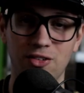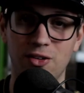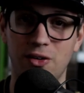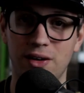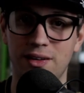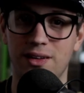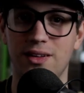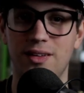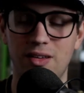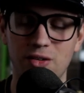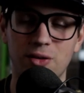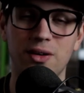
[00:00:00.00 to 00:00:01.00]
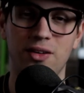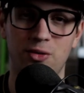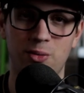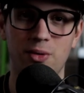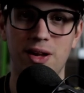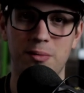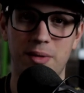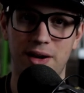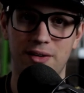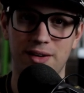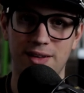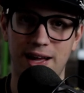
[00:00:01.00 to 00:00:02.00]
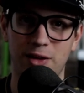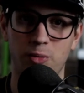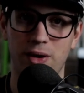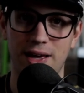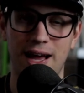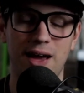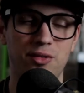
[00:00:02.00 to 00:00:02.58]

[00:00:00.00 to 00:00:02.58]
Discord Discord is really better in that way.